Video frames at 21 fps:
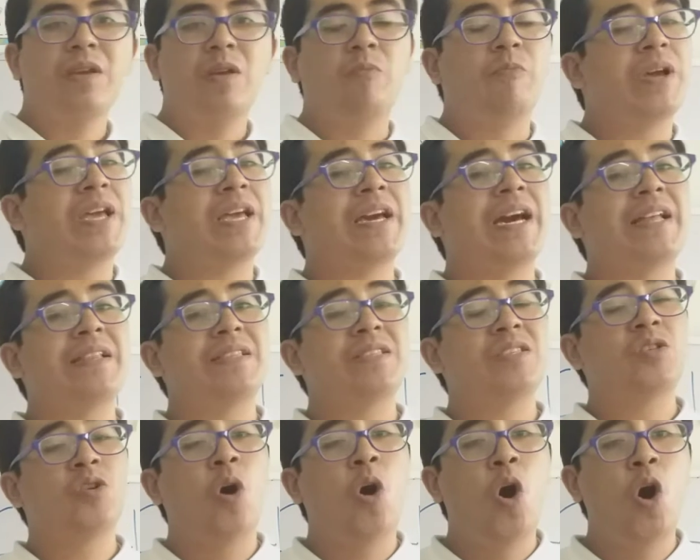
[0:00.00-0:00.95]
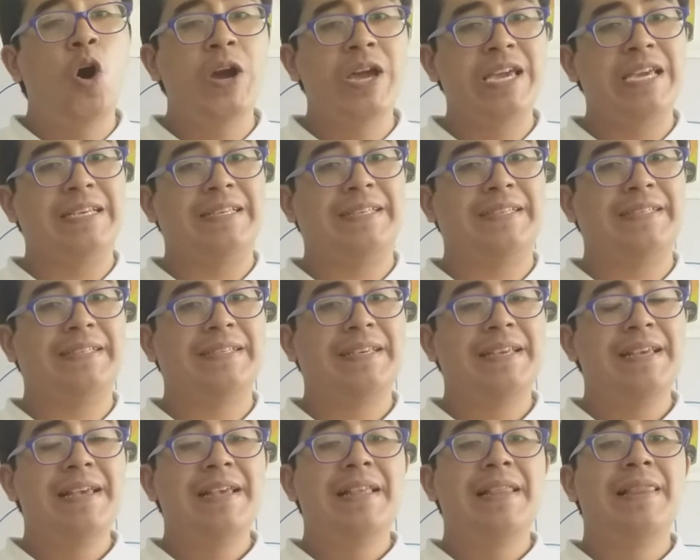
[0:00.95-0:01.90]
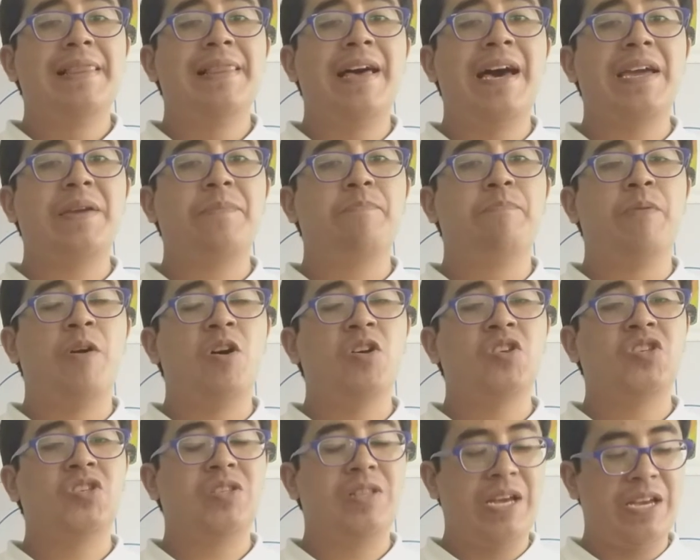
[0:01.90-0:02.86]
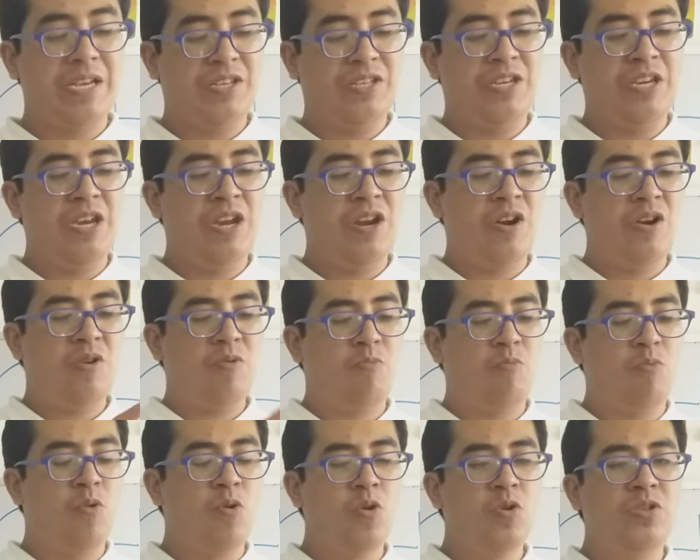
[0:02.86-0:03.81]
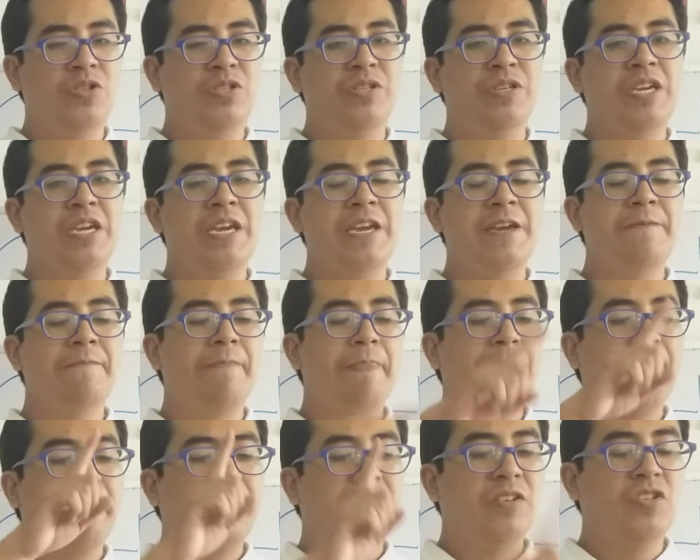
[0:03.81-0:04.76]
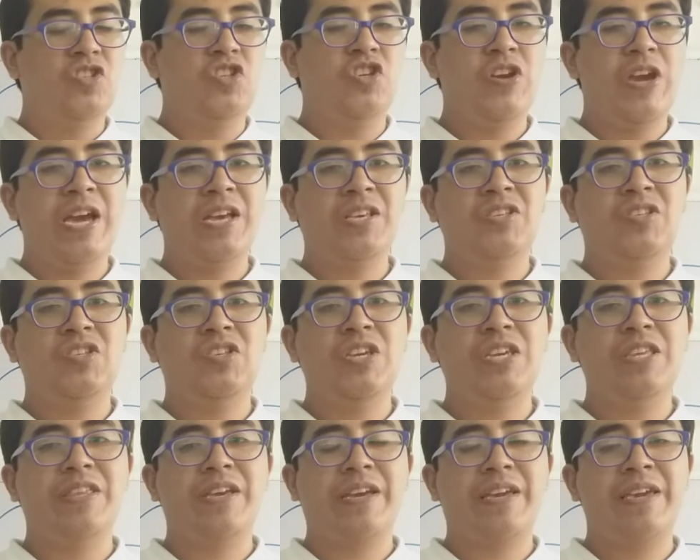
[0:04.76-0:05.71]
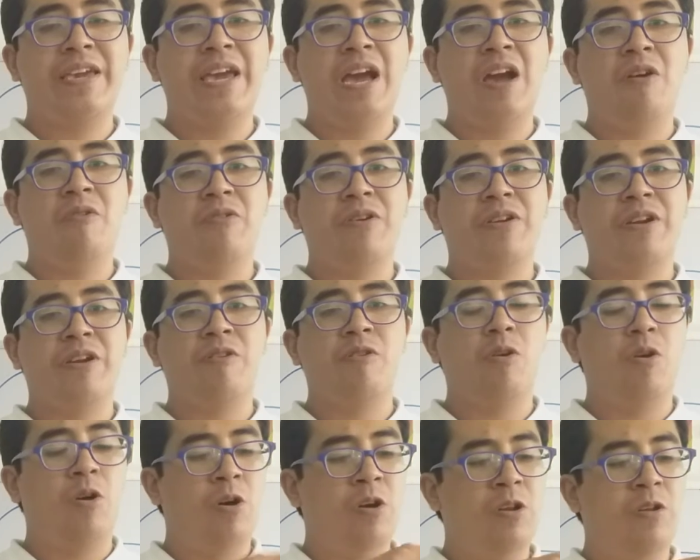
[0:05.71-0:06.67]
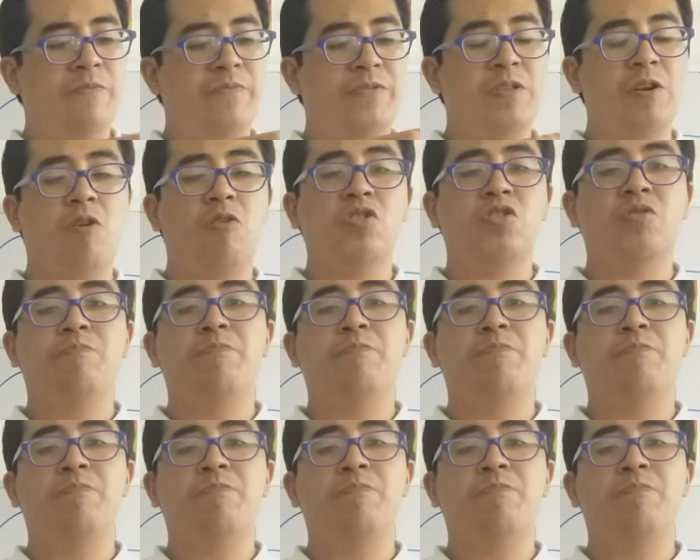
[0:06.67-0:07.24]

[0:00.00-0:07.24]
We had toys like Buzz Lightyear, Woody, Jessie, the cowgirl. All of those